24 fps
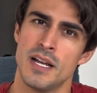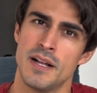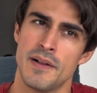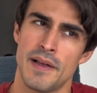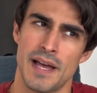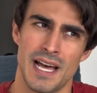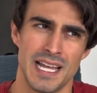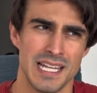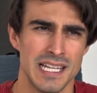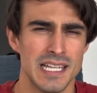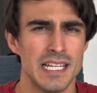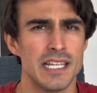
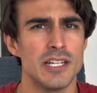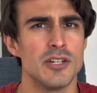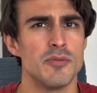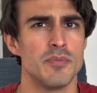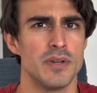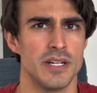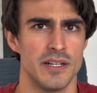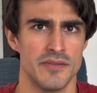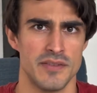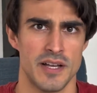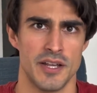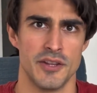a little bit
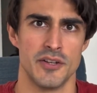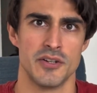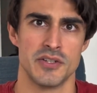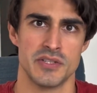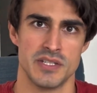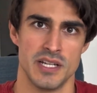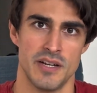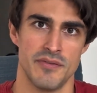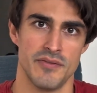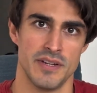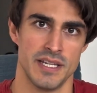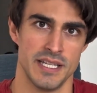of other
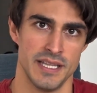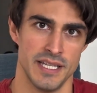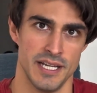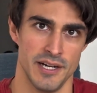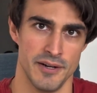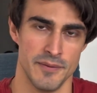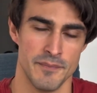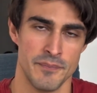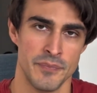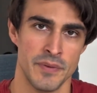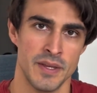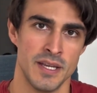stuff in there.
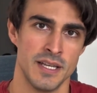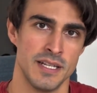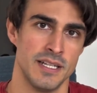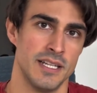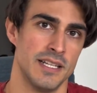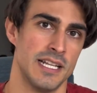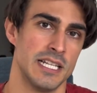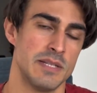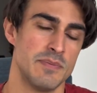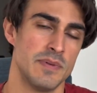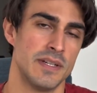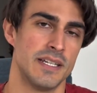Now
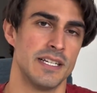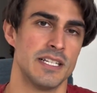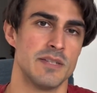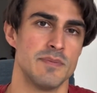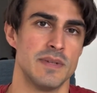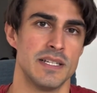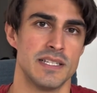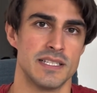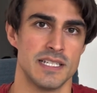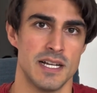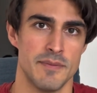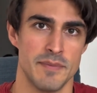that's because my
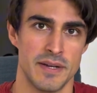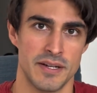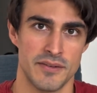stomach,